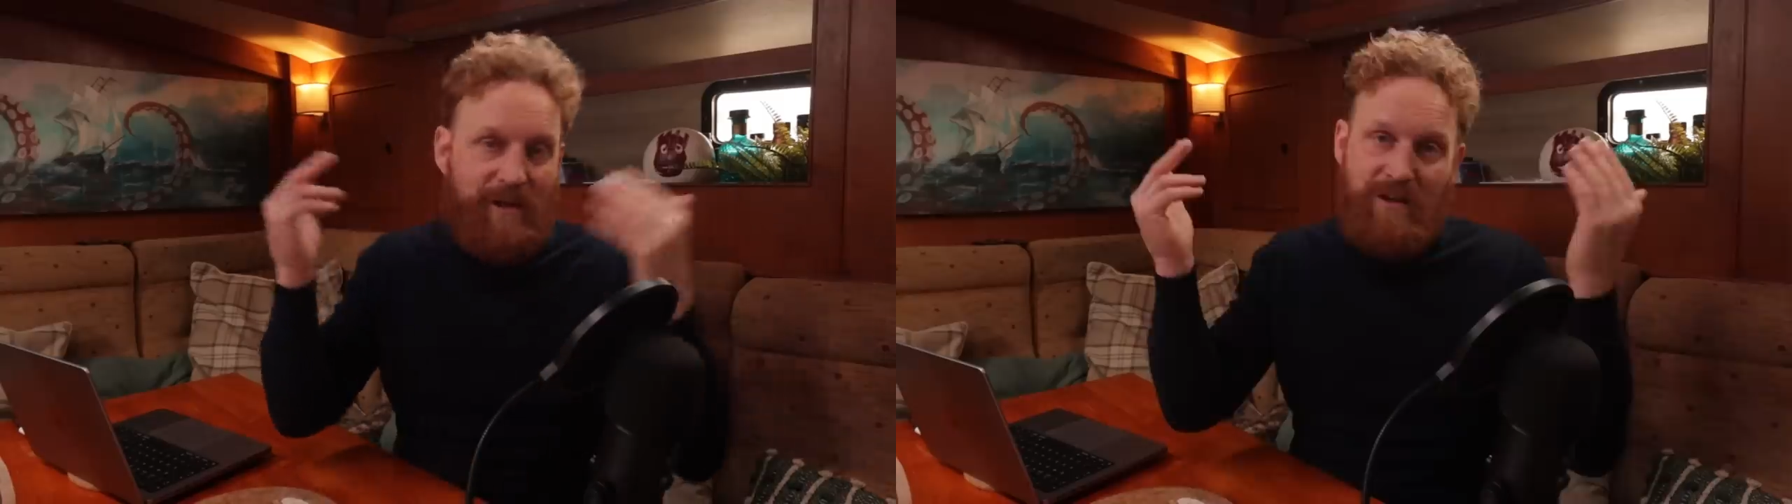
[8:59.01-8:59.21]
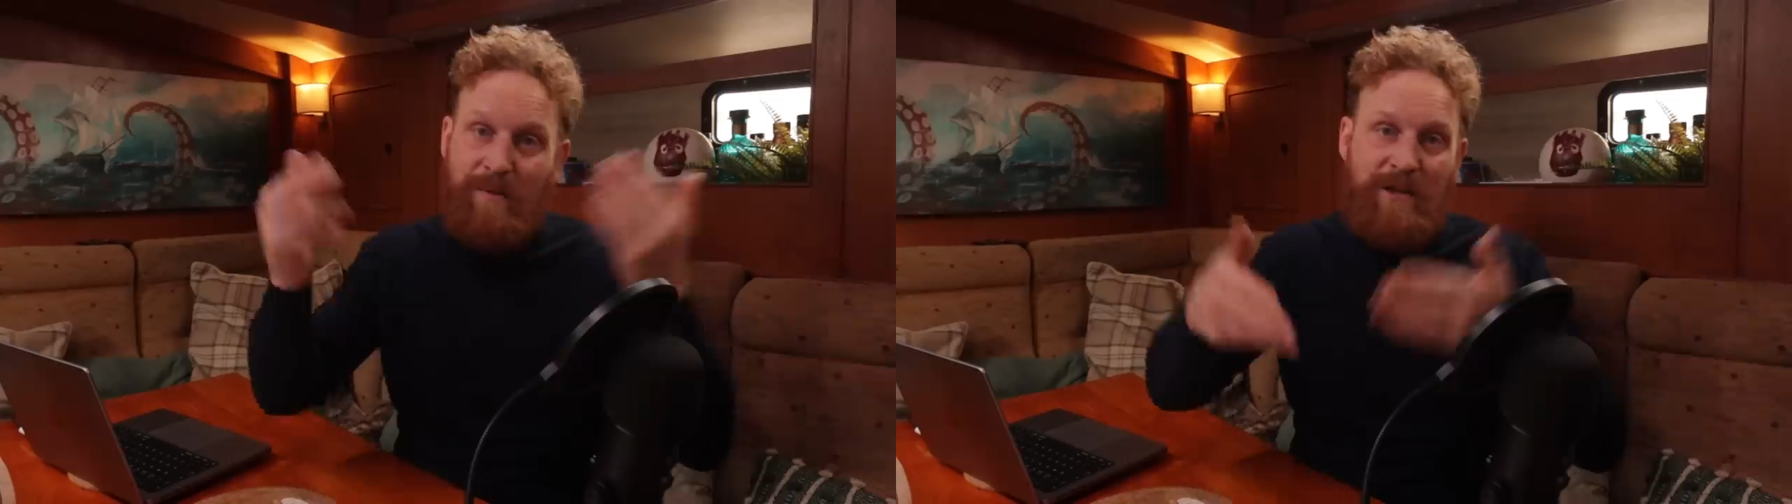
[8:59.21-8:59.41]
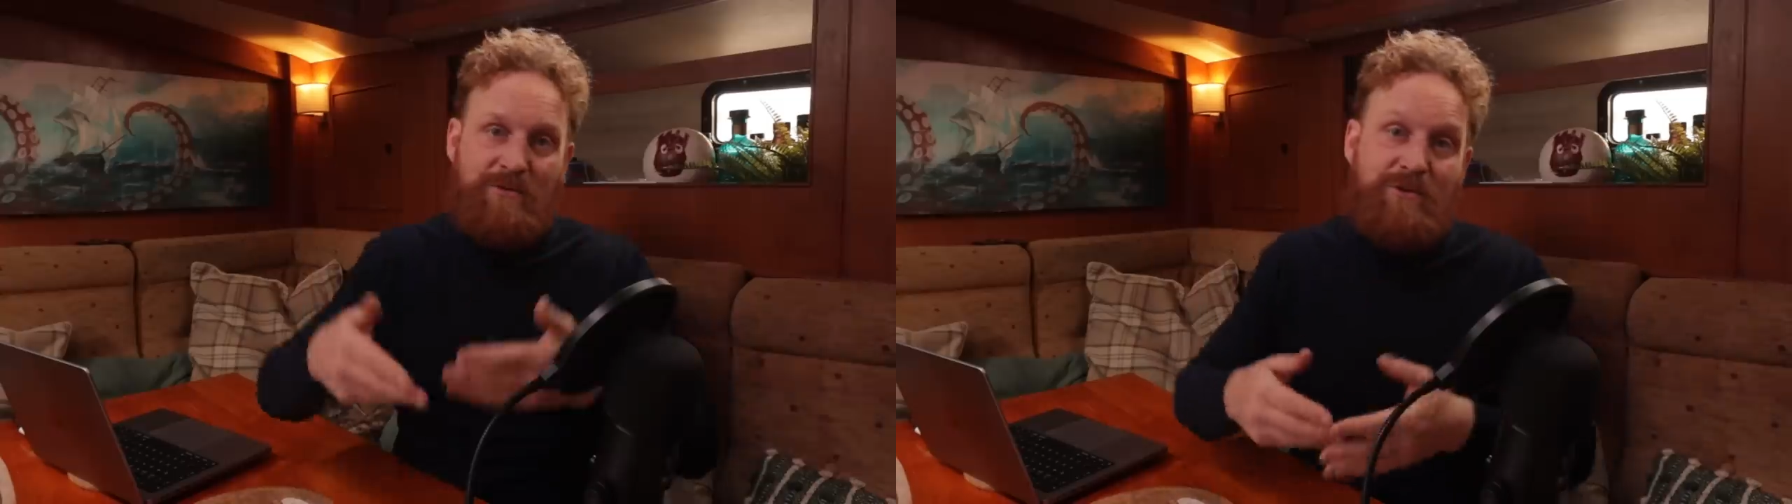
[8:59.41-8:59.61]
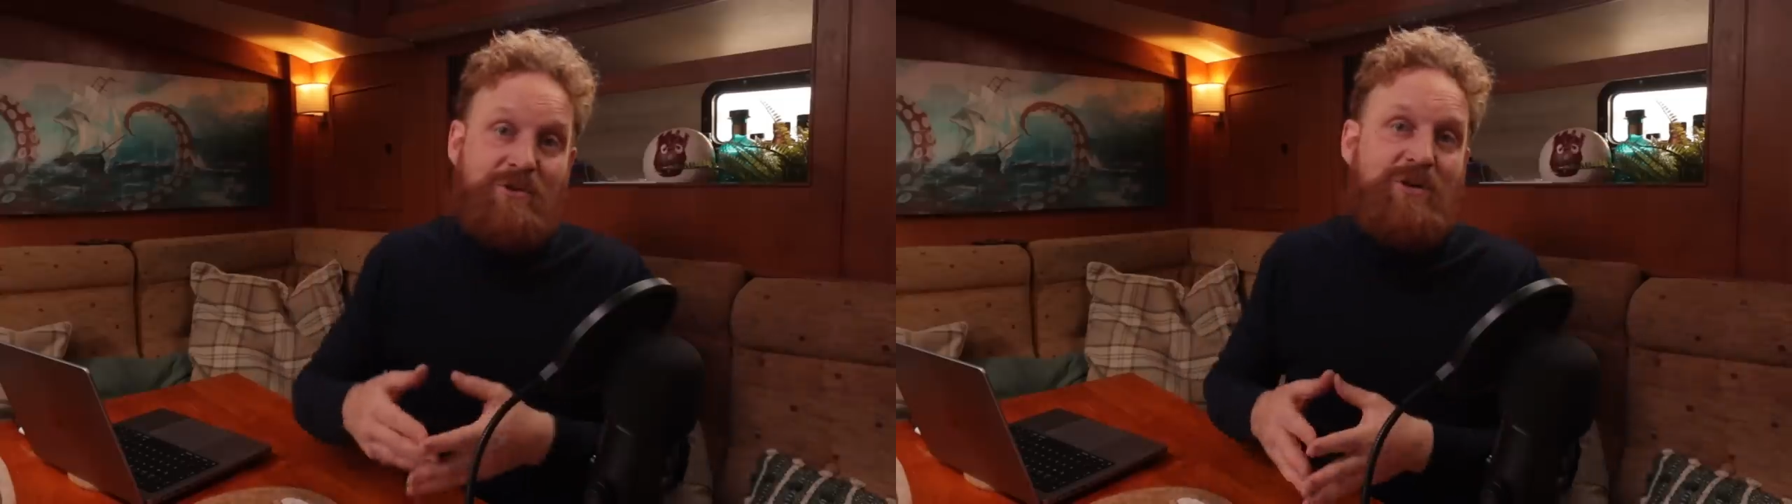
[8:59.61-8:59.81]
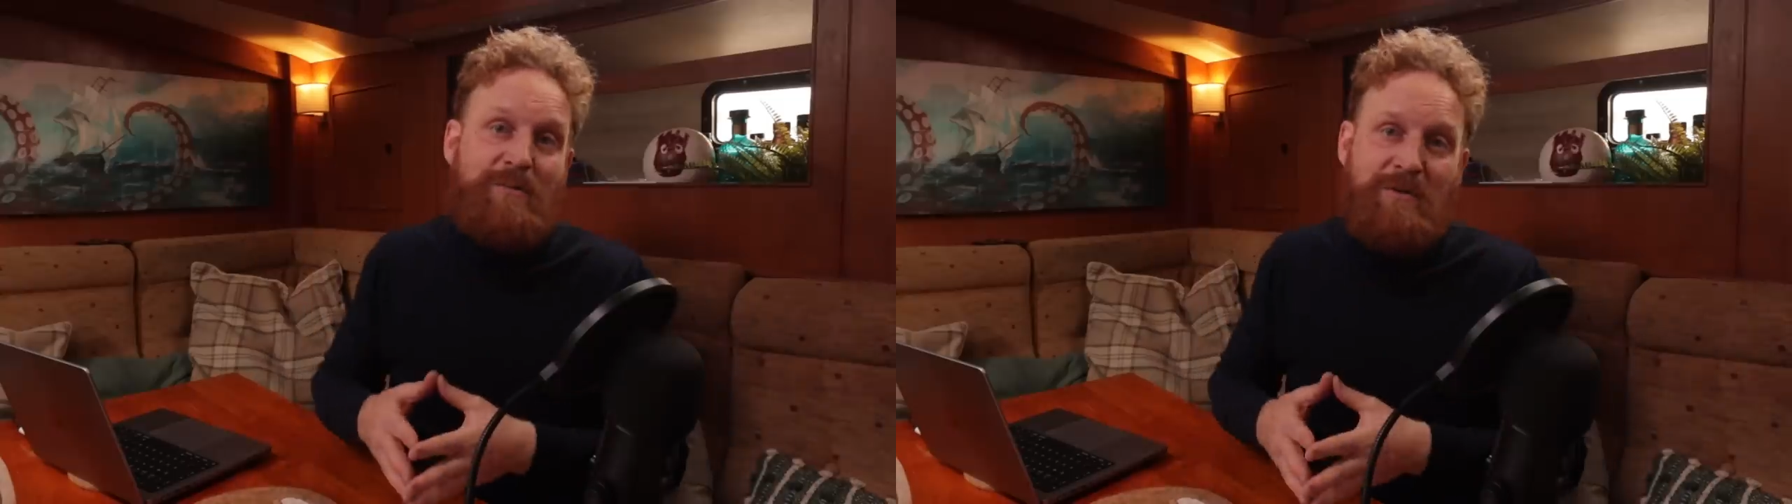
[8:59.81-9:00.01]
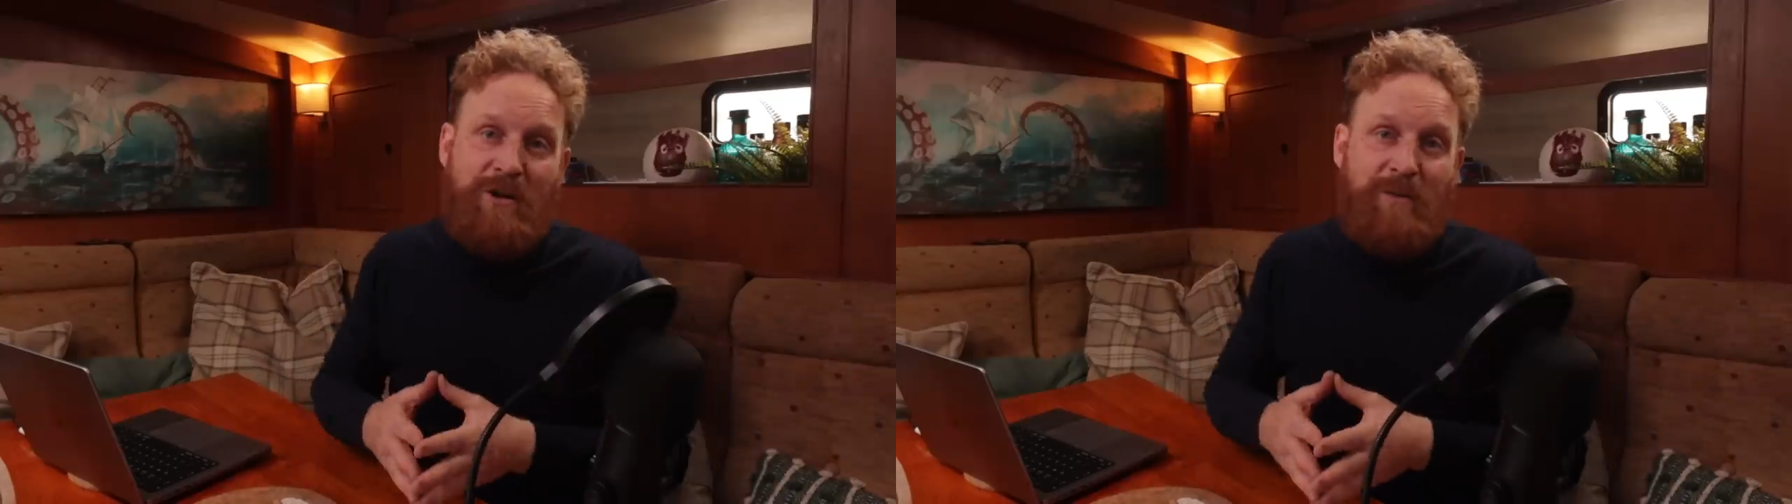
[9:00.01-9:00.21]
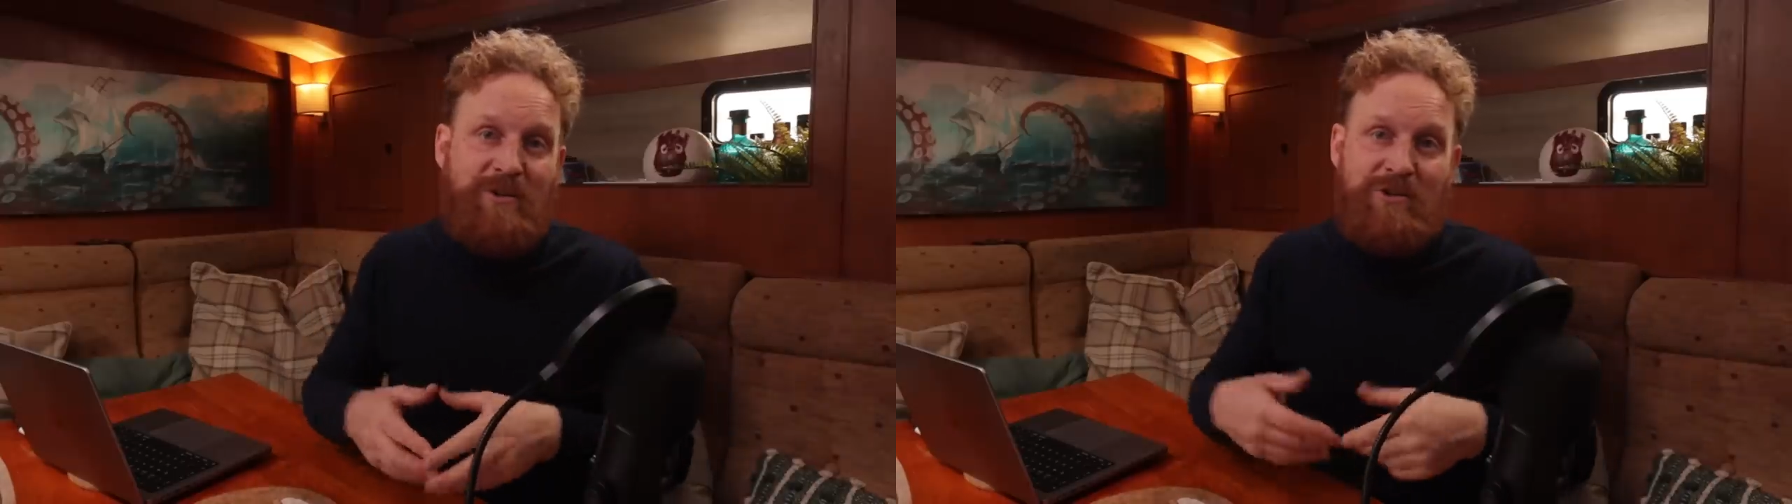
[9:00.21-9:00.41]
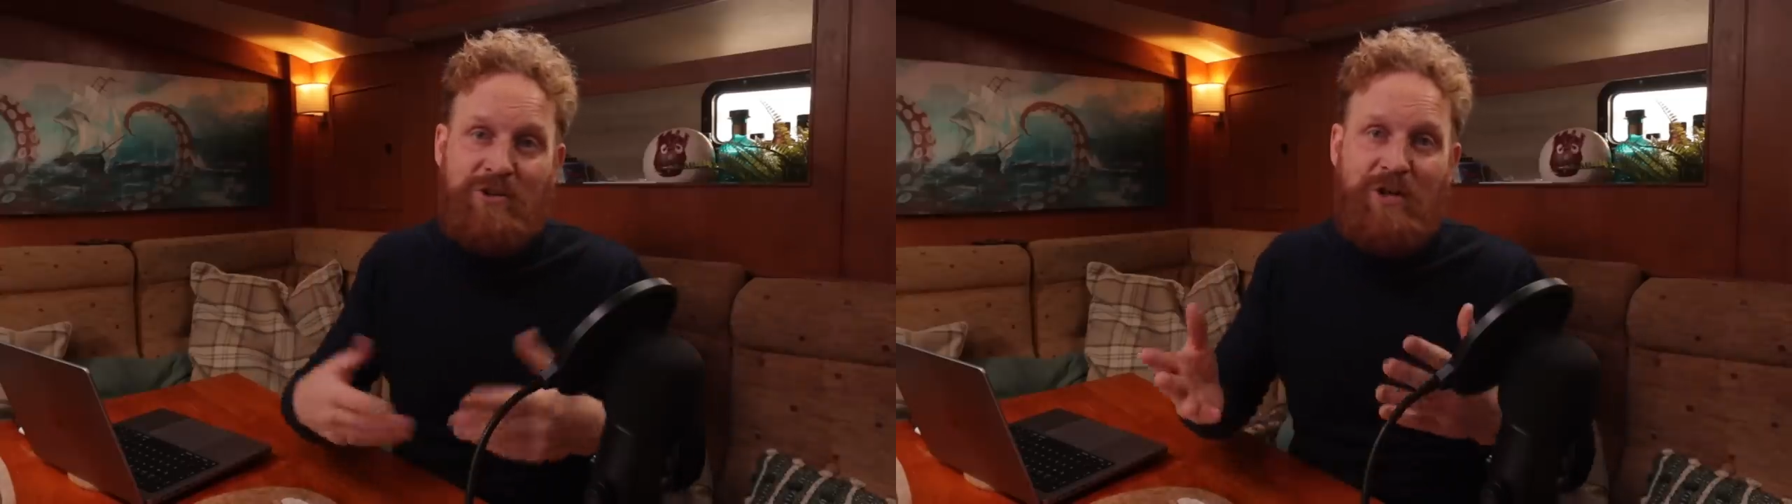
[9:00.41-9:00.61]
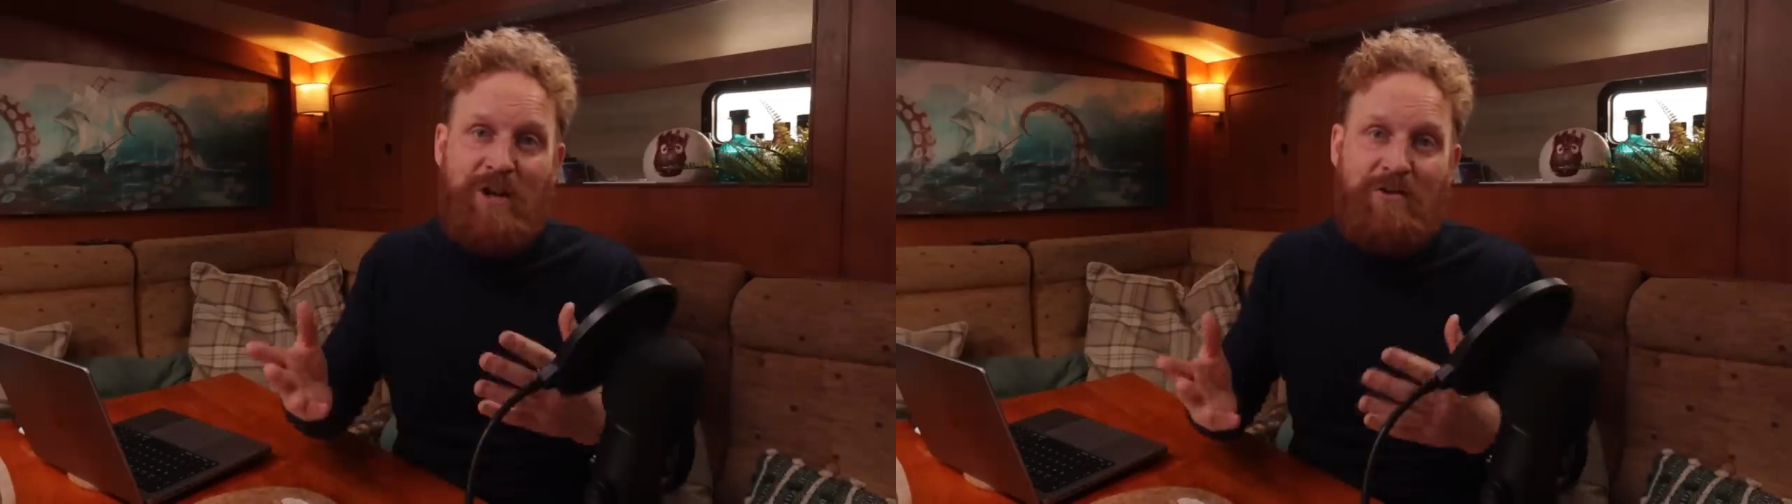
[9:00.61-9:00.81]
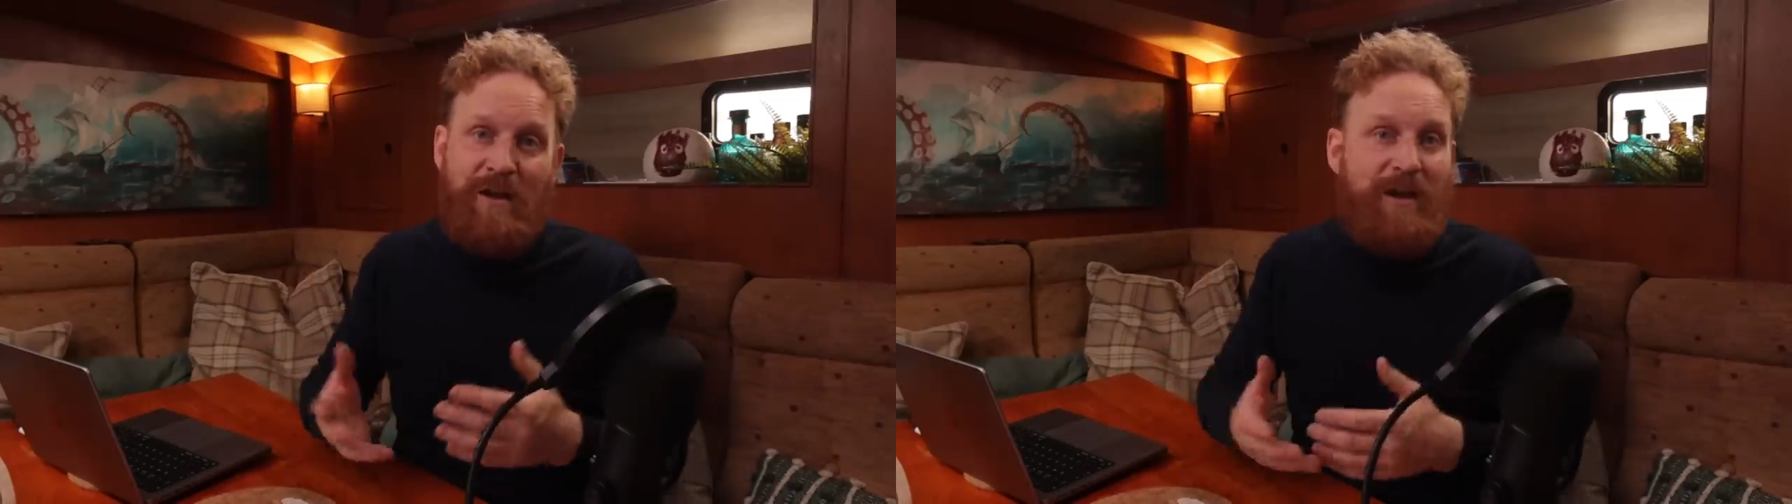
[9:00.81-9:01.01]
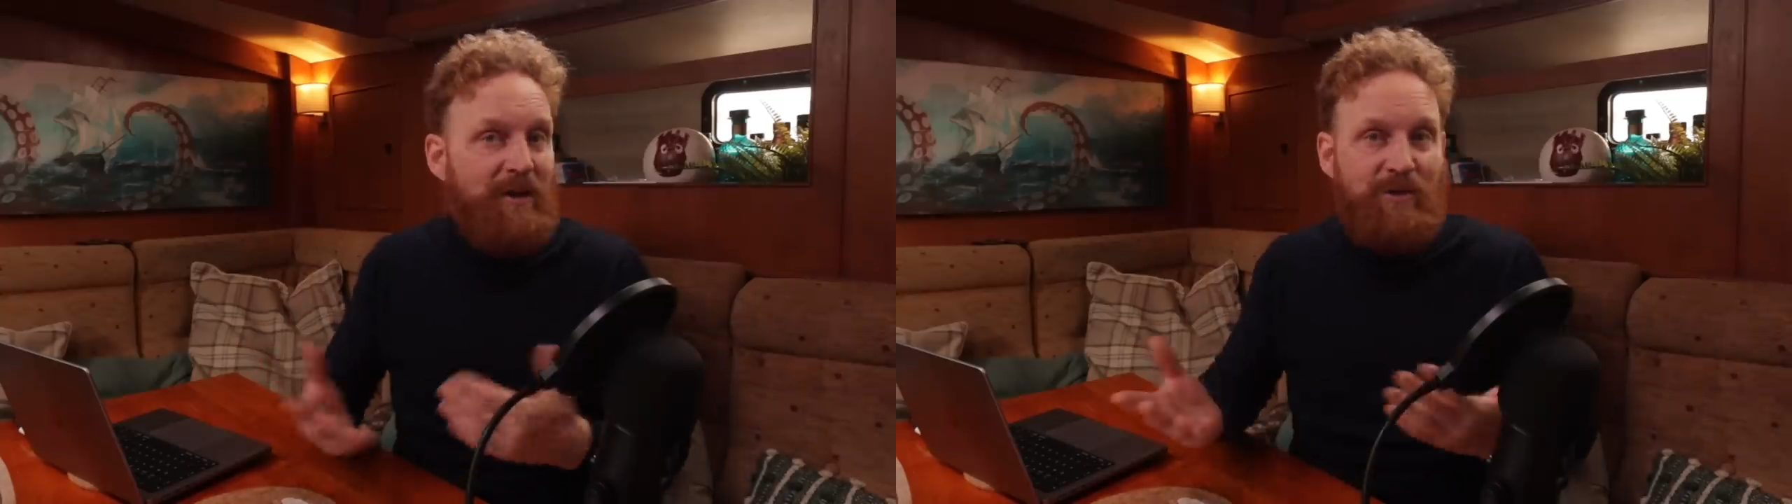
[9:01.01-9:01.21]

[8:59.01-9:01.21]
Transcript: you may as well just jump in the comments and share it.